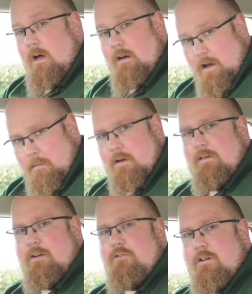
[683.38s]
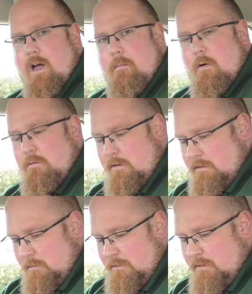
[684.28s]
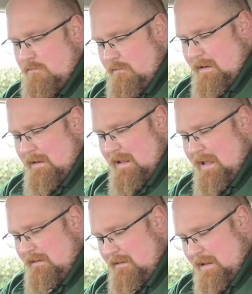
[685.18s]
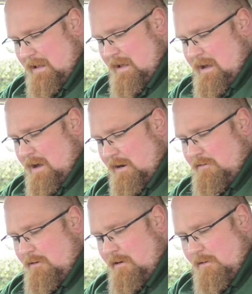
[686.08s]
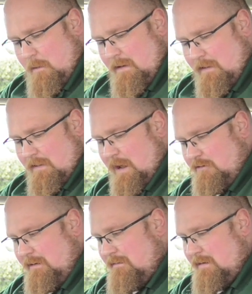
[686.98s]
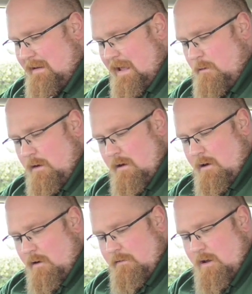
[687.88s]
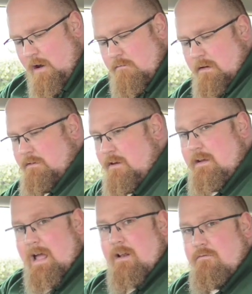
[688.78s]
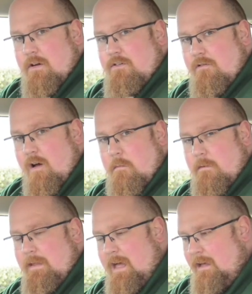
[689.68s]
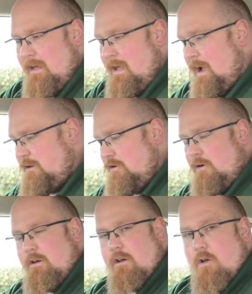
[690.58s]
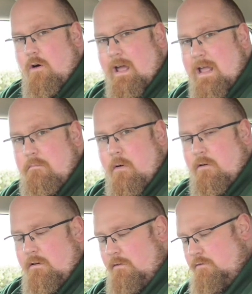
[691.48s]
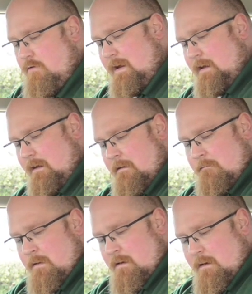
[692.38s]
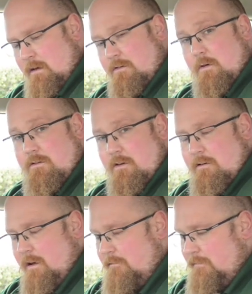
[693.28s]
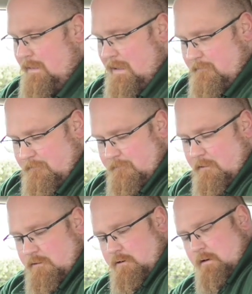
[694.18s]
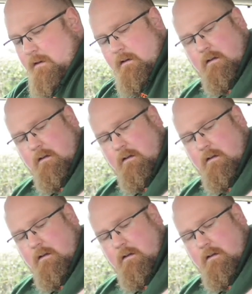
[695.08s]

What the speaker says: a couple of extra cup holders, which is really handy. And I do like the way that they actually stick out of the armrest, so you can rest your arm on there and you're not going to knock a bottle of drink. So I do love that function.